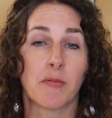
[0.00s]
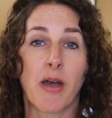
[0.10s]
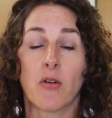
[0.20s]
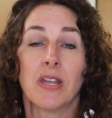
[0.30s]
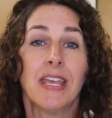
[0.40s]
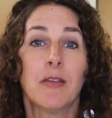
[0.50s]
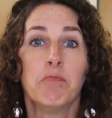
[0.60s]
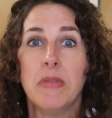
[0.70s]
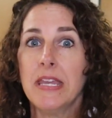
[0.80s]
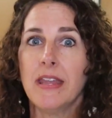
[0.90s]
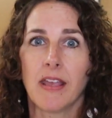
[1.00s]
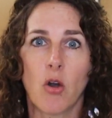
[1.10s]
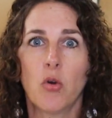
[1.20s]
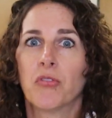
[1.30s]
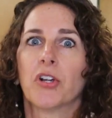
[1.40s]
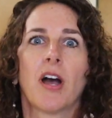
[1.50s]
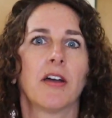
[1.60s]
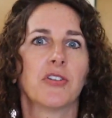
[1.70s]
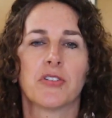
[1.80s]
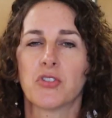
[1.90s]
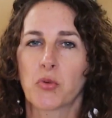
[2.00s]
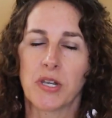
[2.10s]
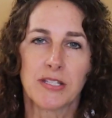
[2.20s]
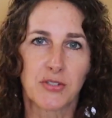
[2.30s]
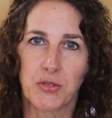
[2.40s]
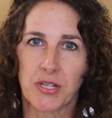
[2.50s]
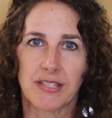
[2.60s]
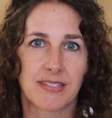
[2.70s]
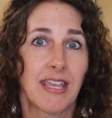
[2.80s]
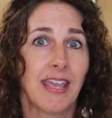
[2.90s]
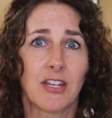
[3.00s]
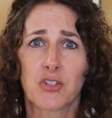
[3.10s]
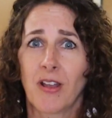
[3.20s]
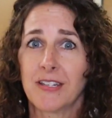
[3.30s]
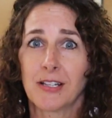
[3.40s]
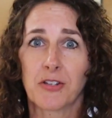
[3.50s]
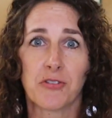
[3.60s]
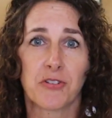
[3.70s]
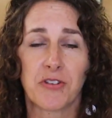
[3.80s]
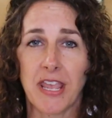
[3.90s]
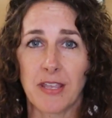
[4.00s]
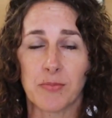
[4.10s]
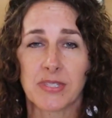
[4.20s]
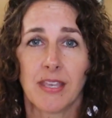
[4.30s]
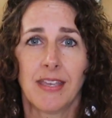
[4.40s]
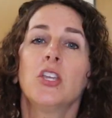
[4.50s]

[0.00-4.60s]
about meeting over 120 students and trying to learn their names.